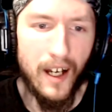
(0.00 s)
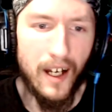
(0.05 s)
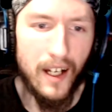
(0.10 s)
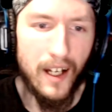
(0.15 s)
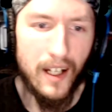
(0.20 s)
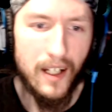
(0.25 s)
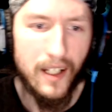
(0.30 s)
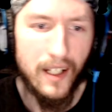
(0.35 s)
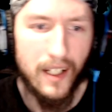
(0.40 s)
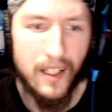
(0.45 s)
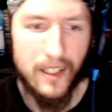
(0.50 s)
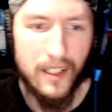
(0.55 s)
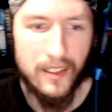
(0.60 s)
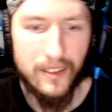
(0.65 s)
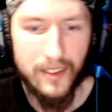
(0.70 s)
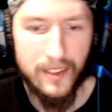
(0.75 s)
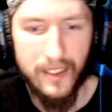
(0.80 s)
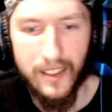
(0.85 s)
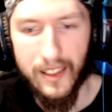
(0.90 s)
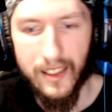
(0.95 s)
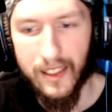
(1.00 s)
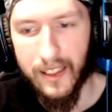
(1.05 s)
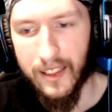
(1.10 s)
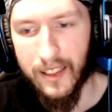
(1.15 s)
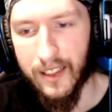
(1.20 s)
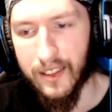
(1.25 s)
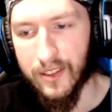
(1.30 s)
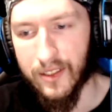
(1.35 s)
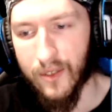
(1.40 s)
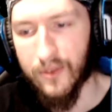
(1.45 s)
Uh,
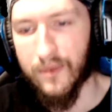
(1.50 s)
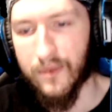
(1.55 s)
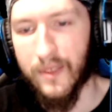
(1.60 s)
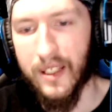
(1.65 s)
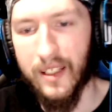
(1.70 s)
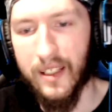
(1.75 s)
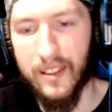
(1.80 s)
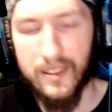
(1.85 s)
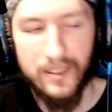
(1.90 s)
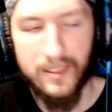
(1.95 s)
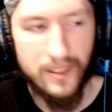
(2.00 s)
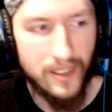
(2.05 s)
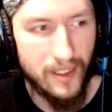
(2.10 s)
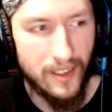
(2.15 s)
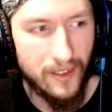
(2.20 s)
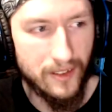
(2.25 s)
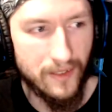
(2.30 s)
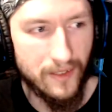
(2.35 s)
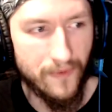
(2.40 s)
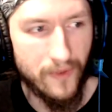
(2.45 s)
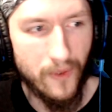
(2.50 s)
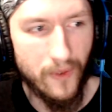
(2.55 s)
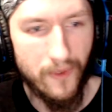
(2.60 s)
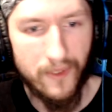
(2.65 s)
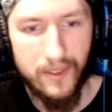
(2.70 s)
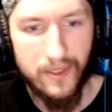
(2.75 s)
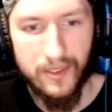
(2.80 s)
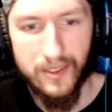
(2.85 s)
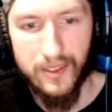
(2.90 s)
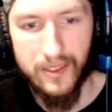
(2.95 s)
the social medias is, of
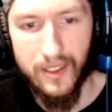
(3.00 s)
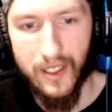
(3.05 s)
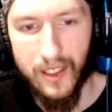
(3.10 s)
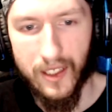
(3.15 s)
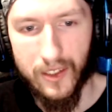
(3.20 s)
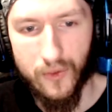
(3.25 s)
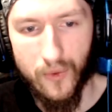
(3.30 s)
course, uh,